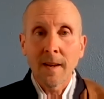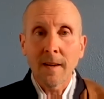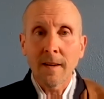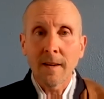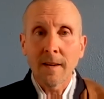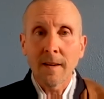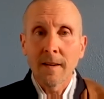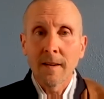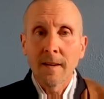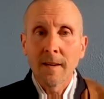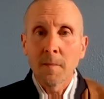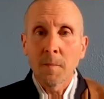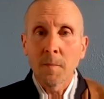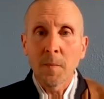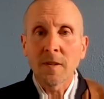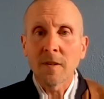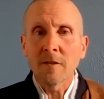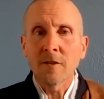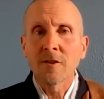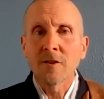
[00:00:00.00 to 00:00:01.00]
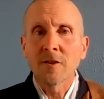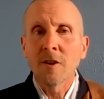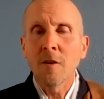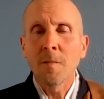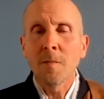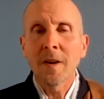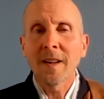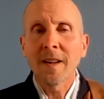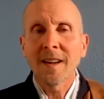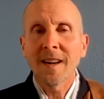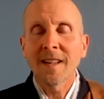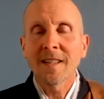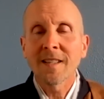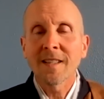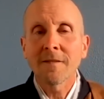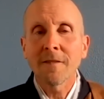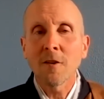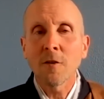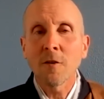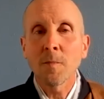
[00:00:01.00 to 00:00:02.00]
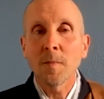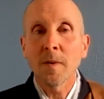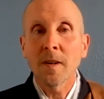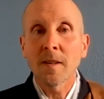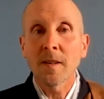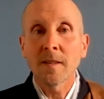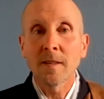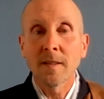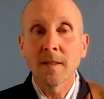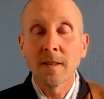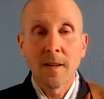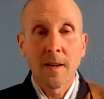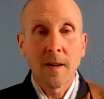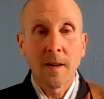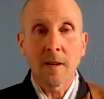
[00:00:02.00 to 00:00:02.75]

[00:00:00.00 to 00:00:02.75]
But there's so many kinds of openness.